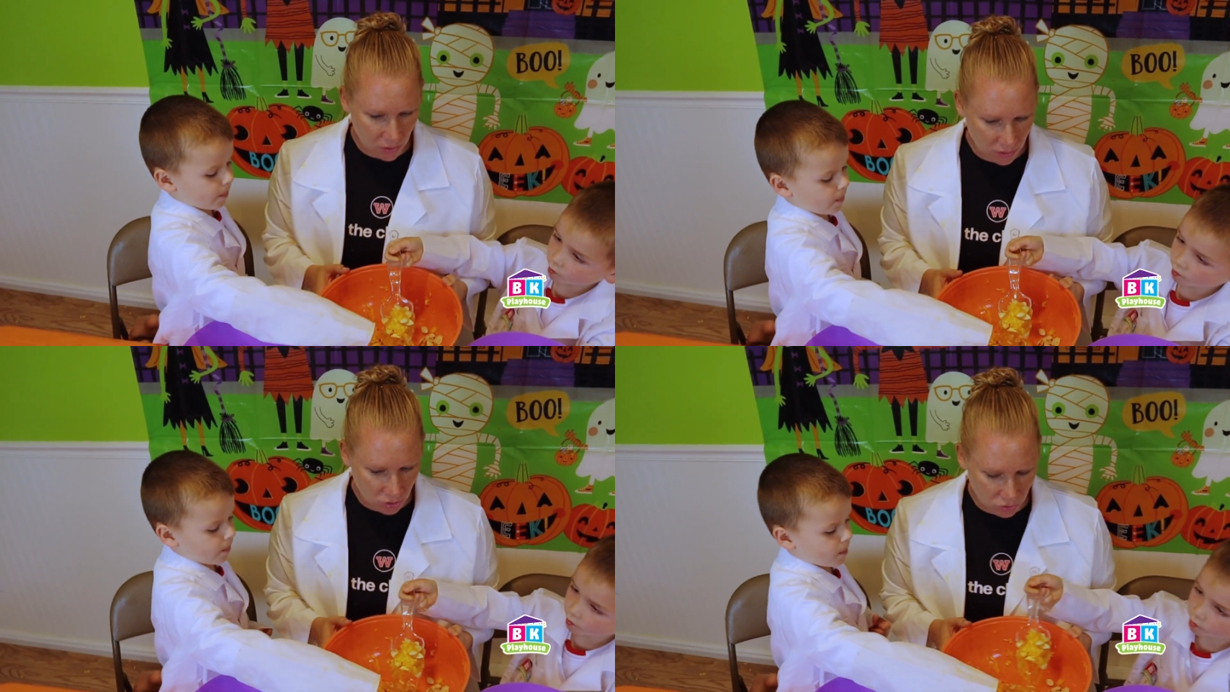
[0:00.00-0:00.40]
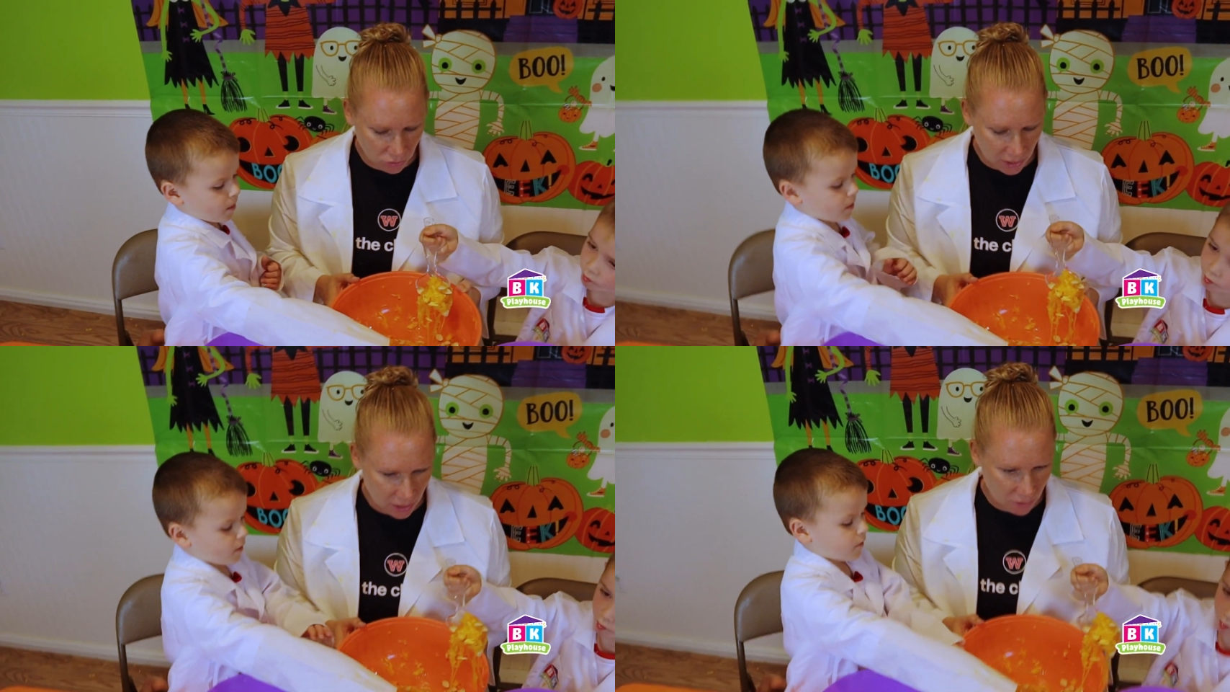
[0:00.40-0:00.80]
Speaker 1: good
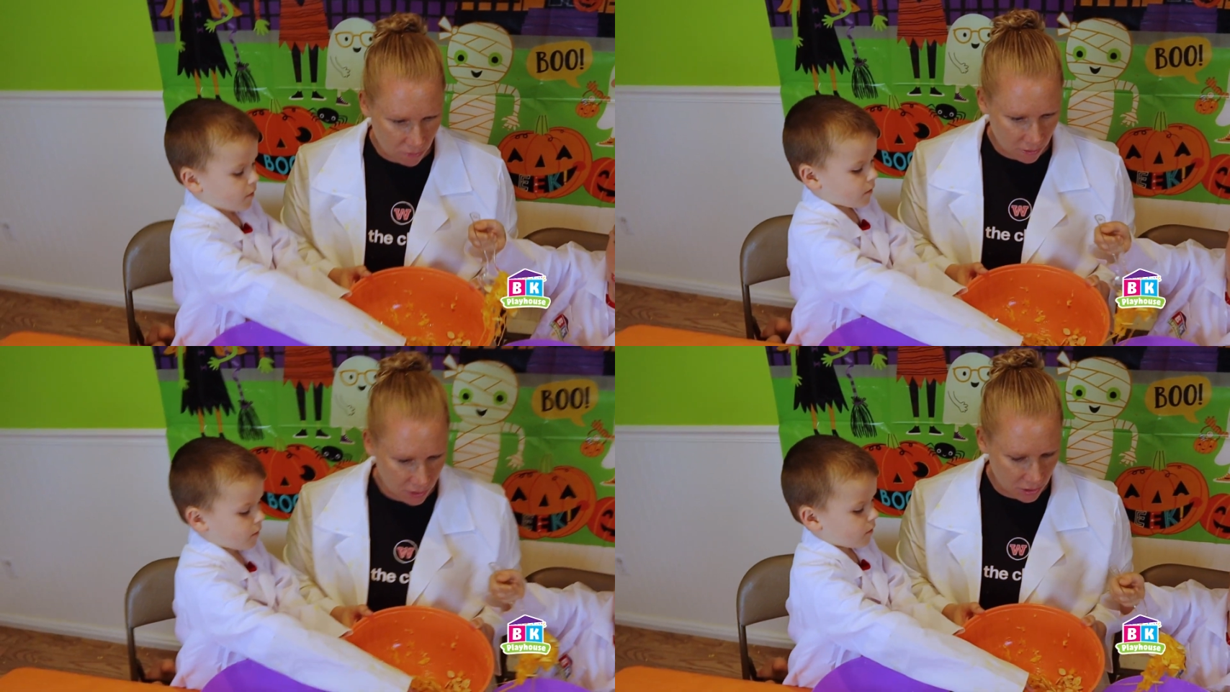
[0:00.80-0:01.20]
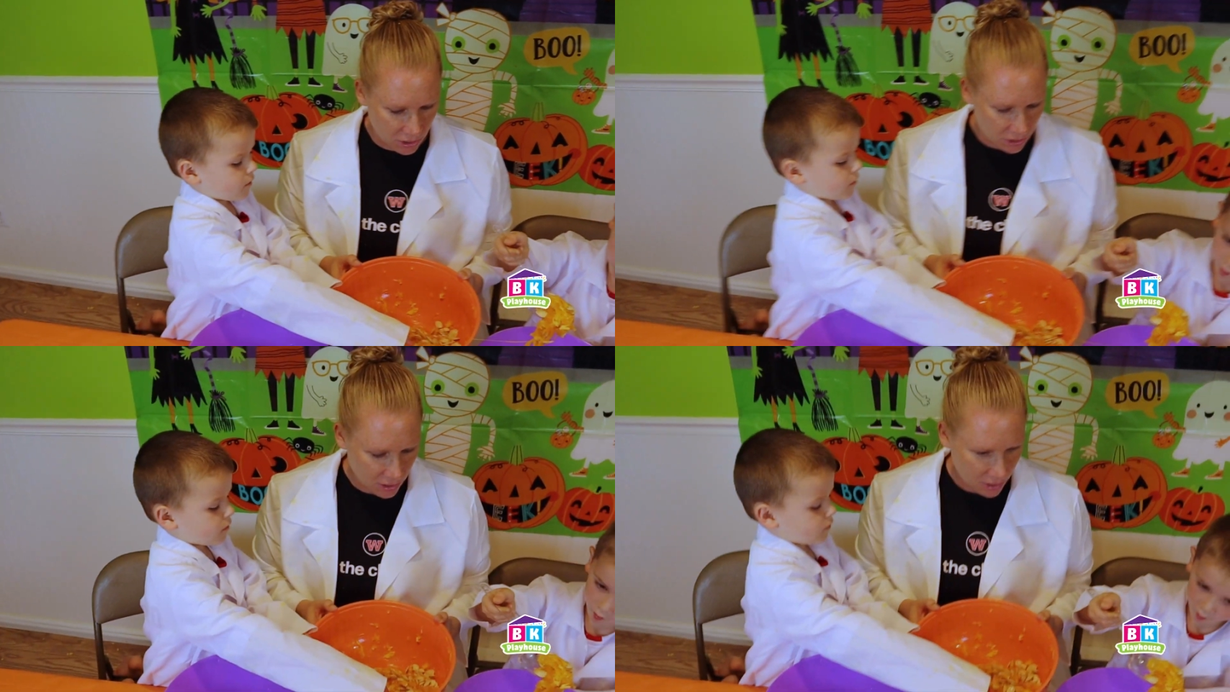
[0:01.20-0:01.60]
stringy
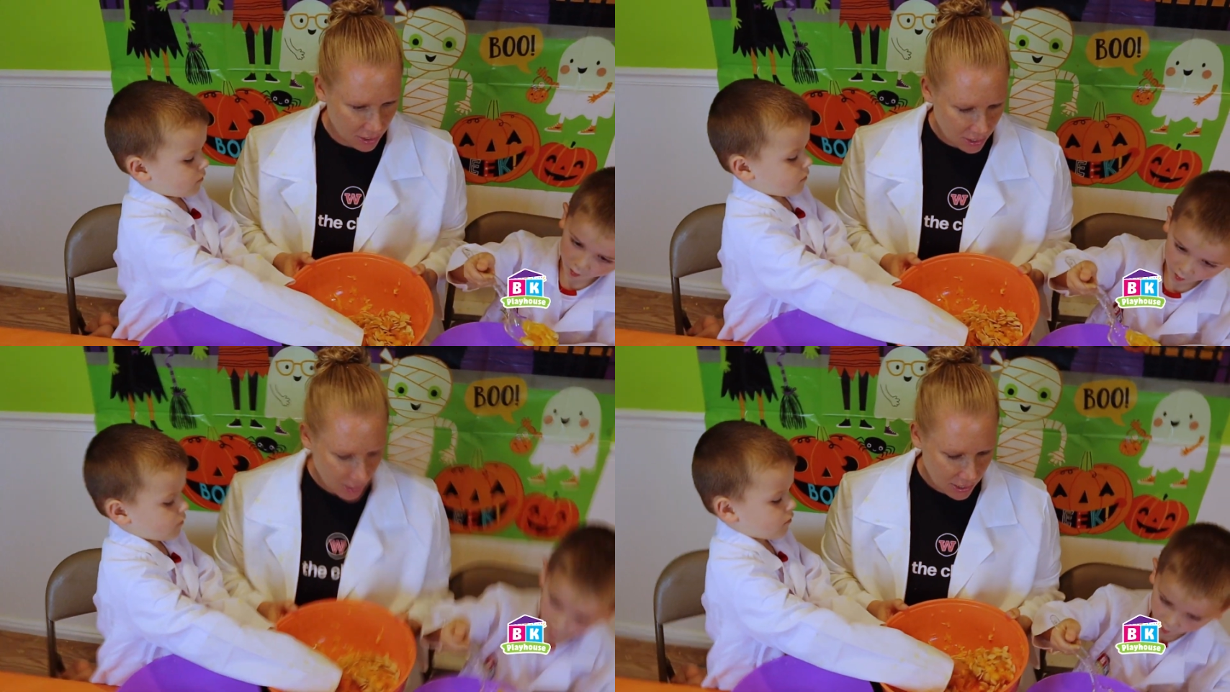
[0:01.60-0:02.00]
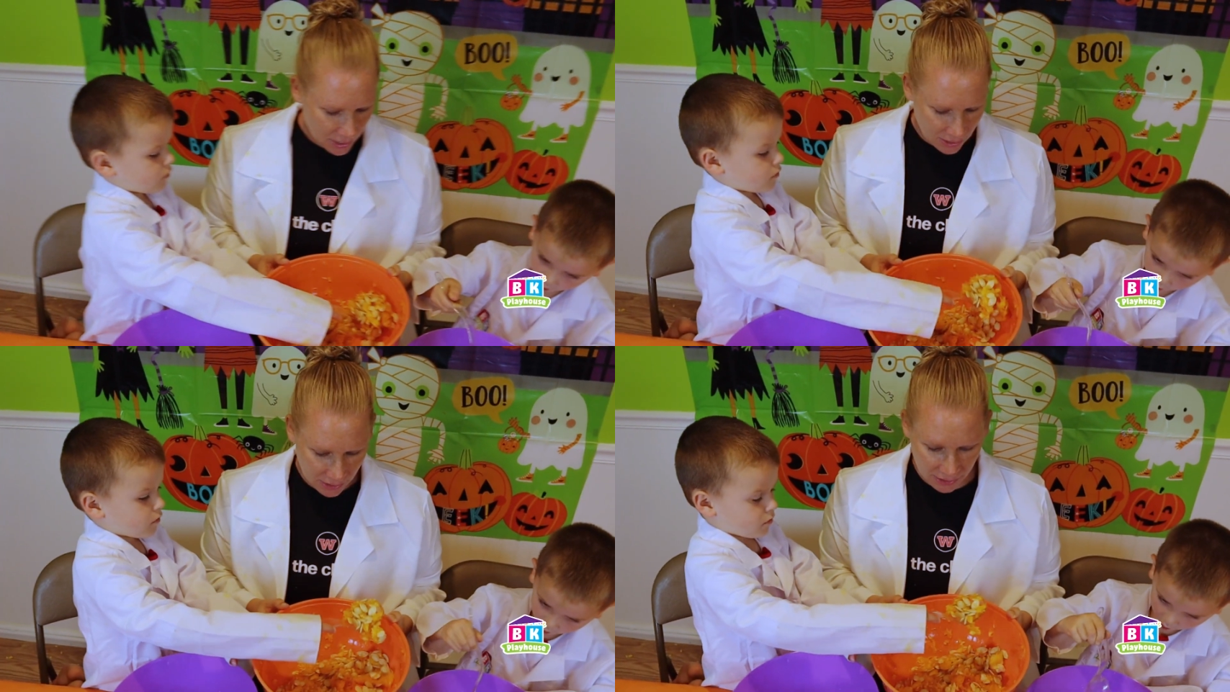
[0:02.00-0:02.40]
orange
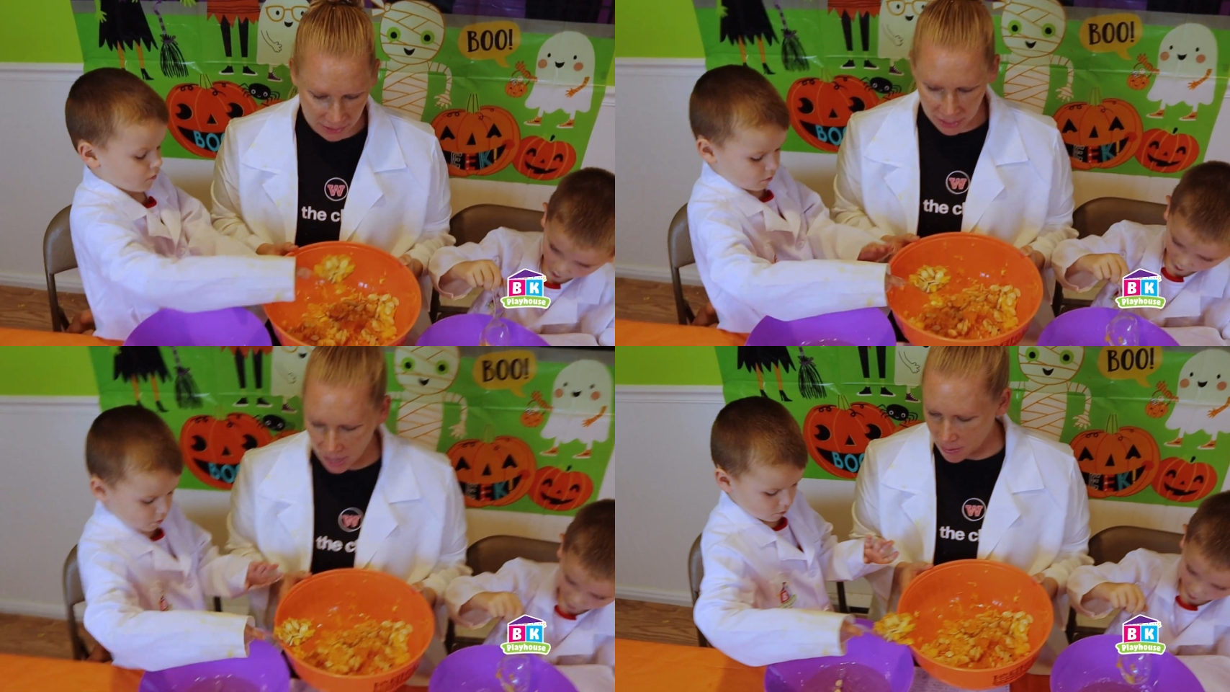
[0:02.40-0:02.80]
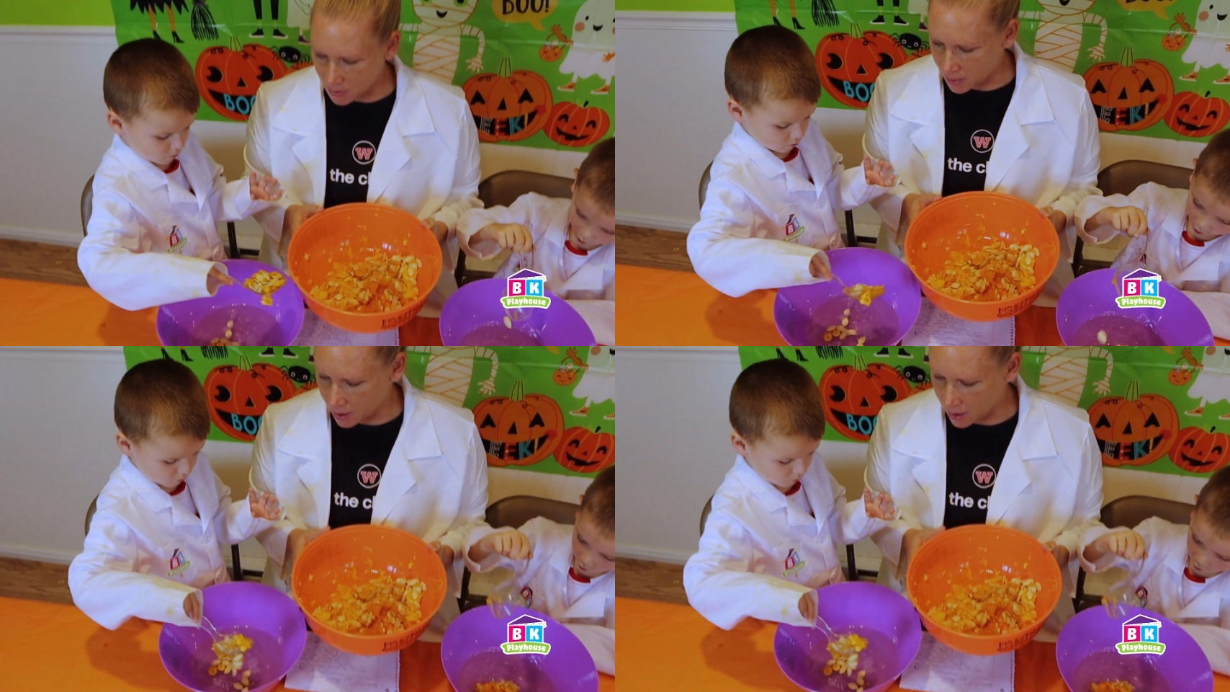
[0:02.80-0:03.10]
slime in